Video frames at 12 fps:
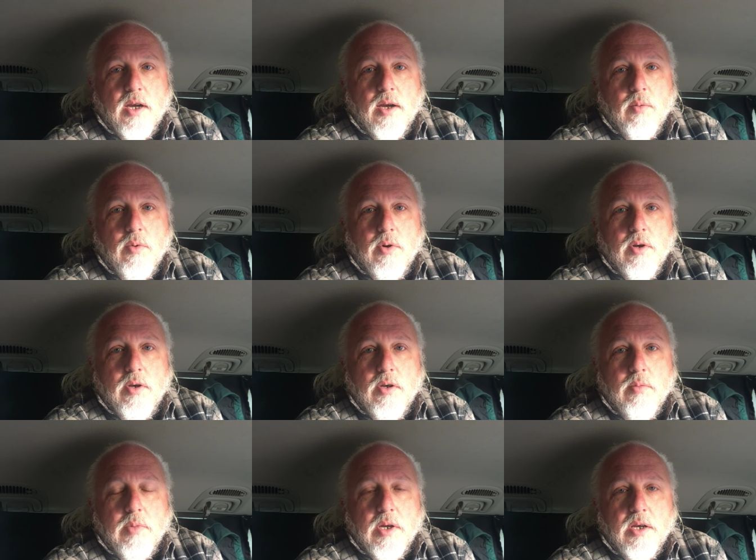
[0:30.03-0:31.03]
I would
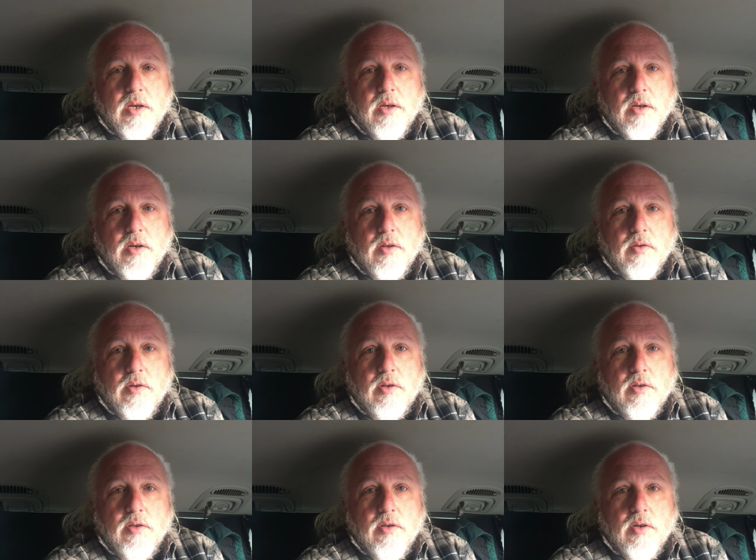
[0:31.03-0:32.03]
make a
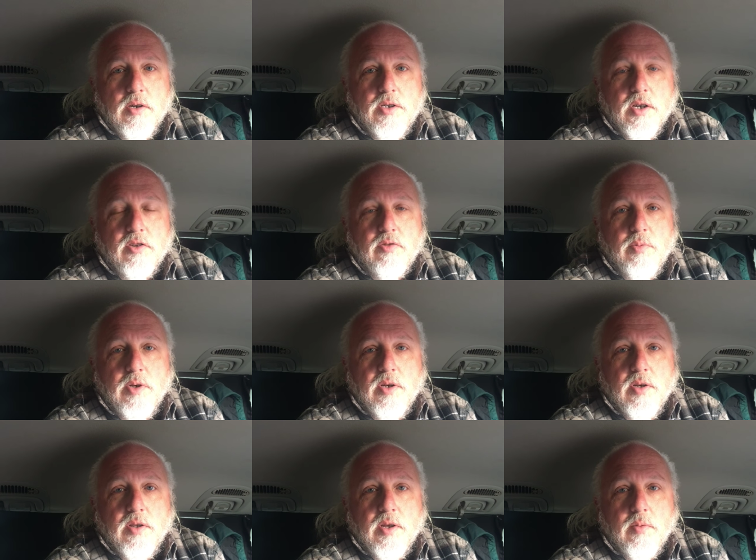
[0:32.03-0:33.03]
little
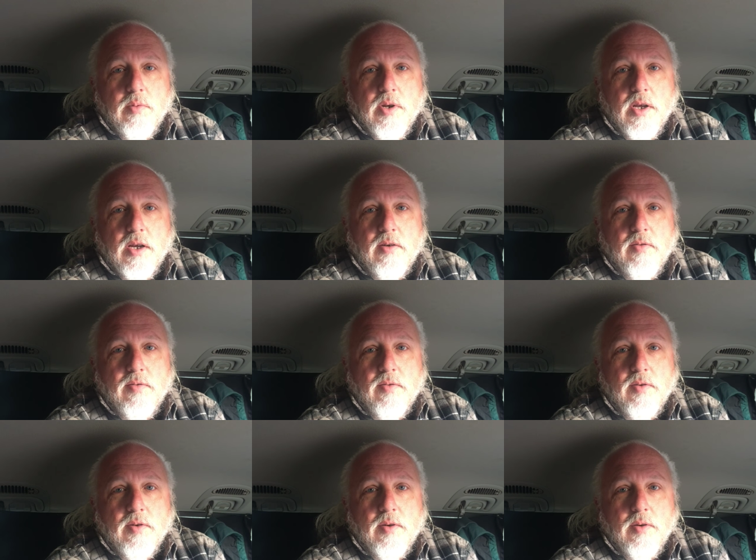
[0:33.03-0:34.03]
adjustment that would
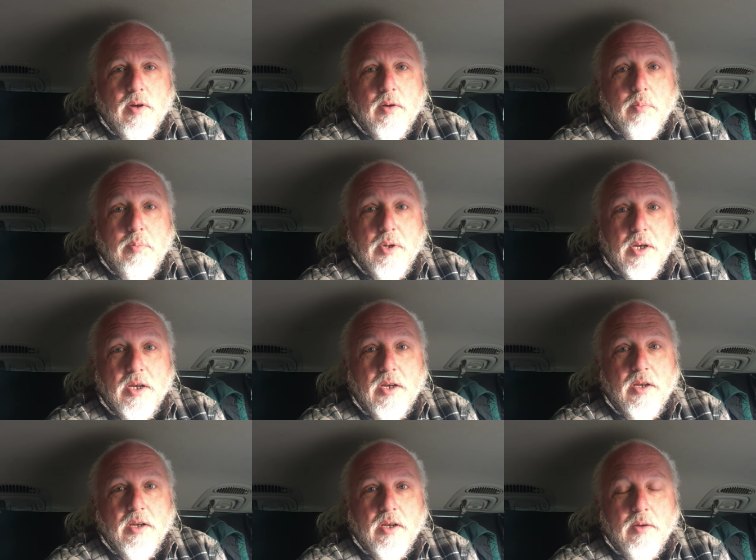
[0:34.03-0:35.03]
have a
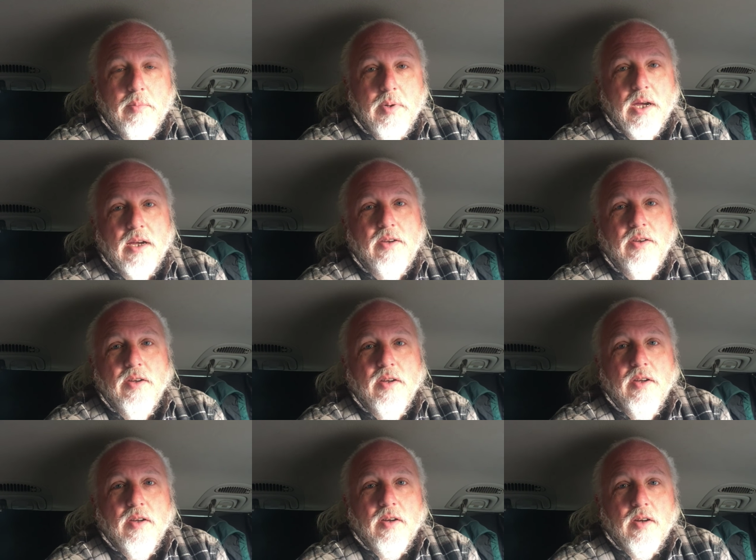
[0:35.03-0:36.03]
big impact
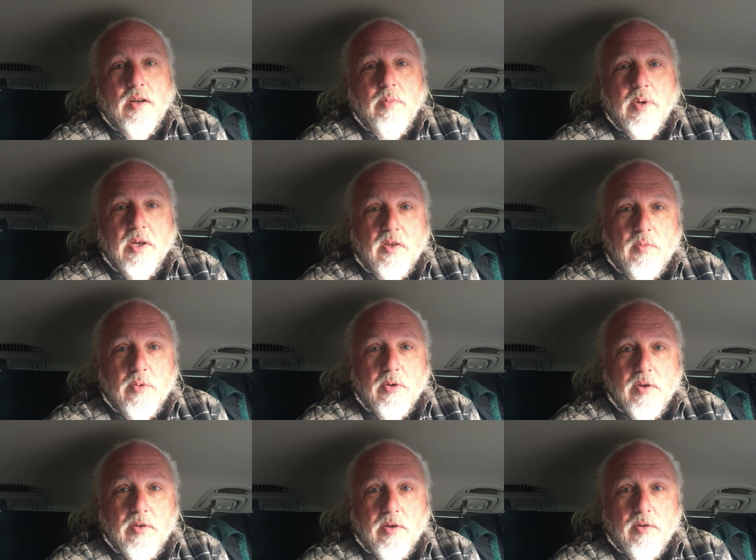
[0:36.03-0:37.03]
on my
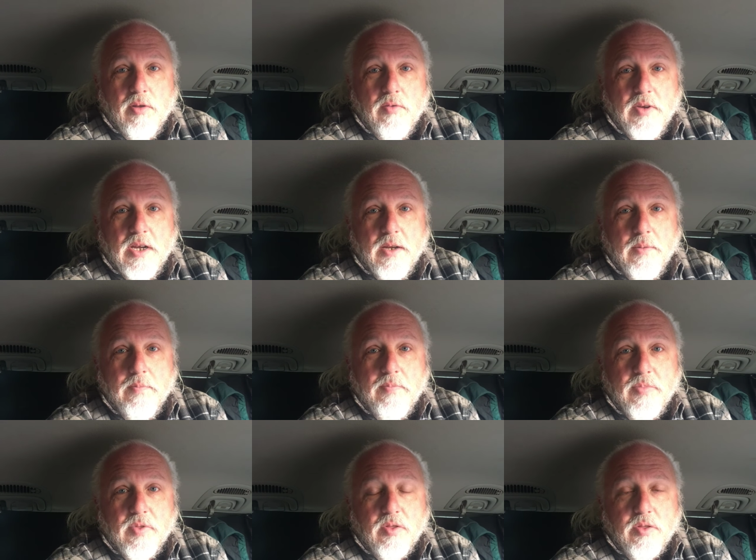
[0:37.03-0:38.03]
experience here in the van.
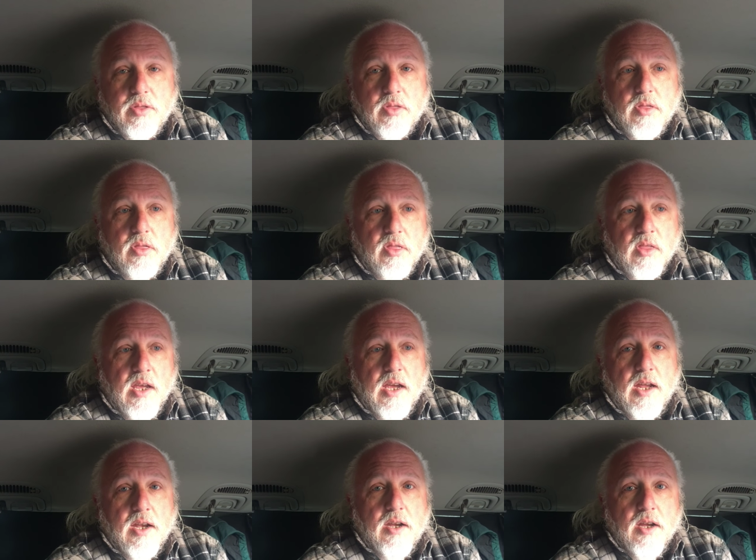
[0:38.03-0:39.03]

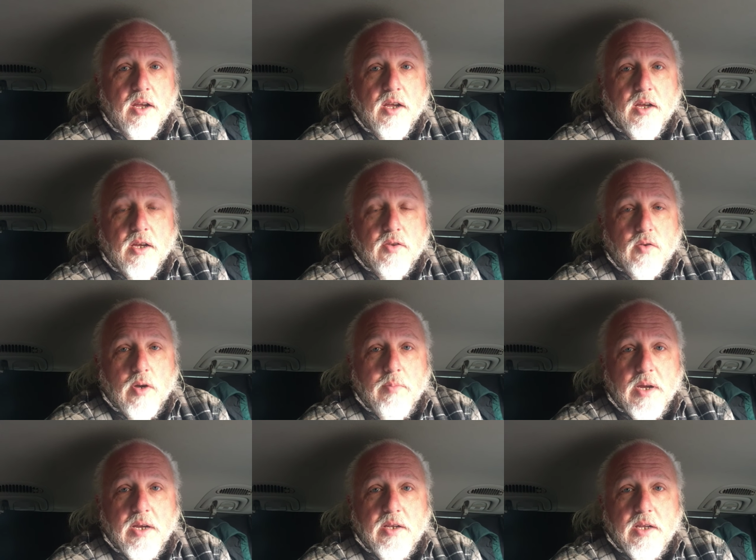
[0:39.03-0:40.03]
And so I
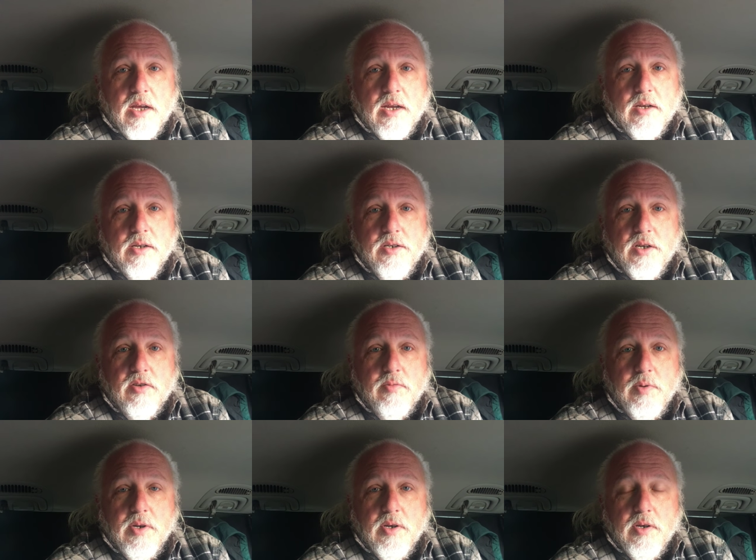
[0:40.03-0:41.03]
made that
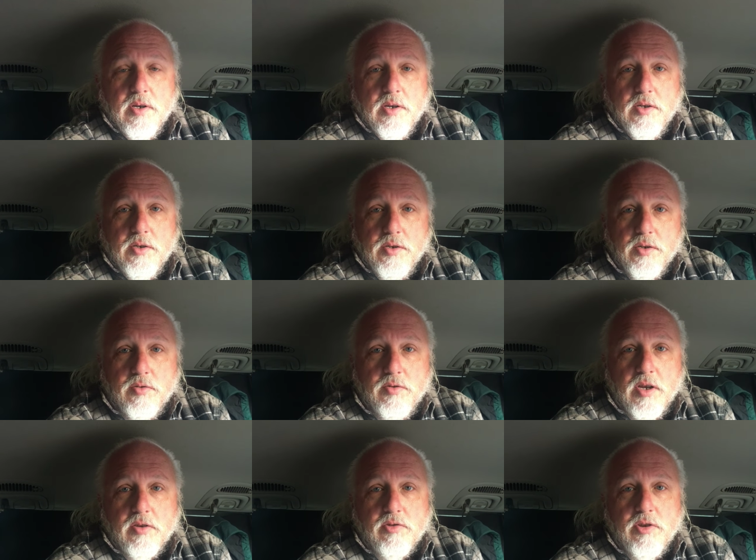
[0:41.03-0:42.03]
adjustment
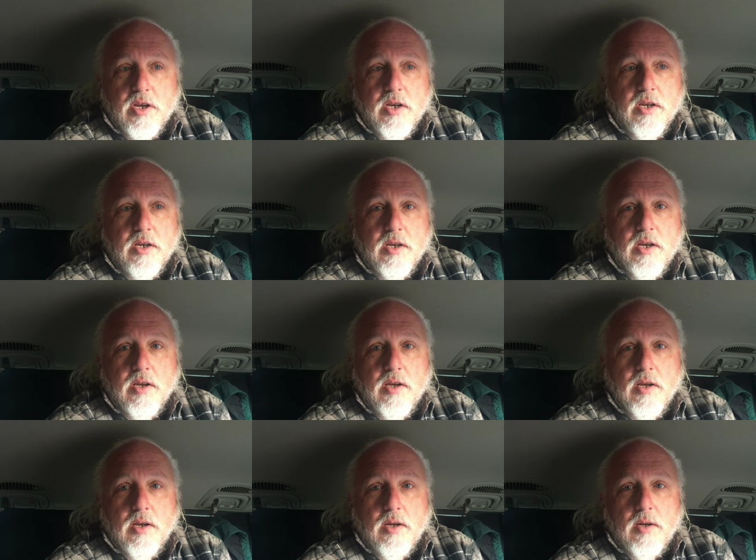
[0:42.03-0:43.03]
just yesterday
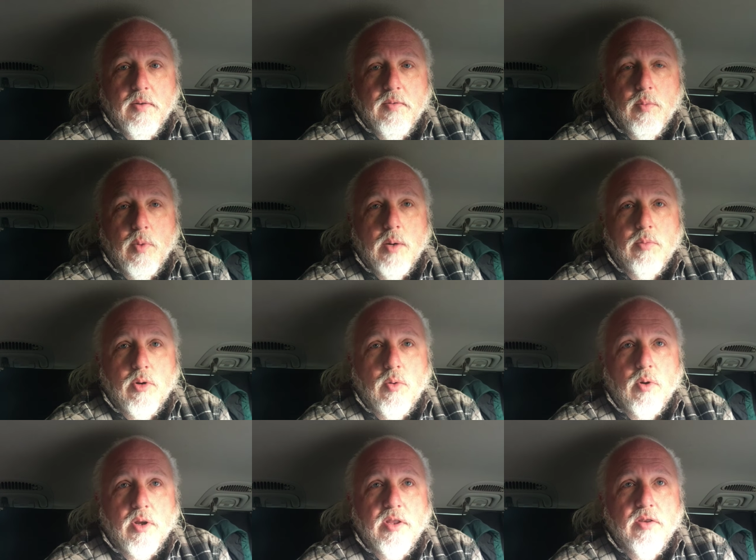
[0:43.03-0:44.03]
uh, from when I'm
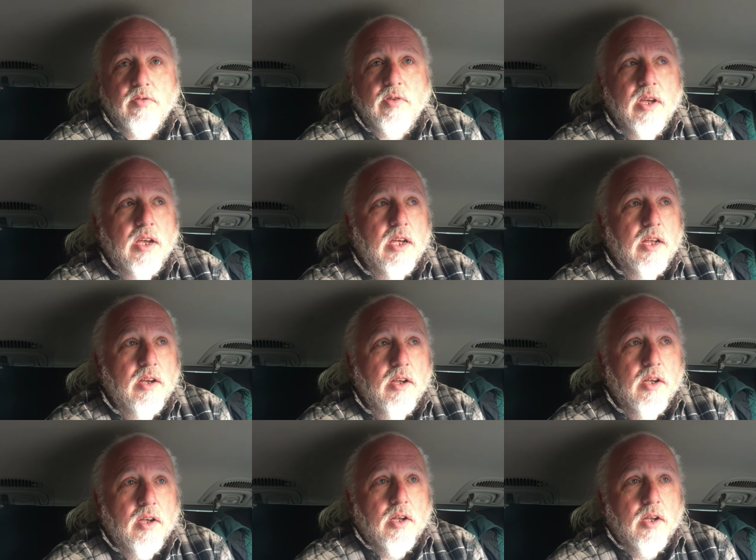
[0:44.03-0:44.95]
recording this, and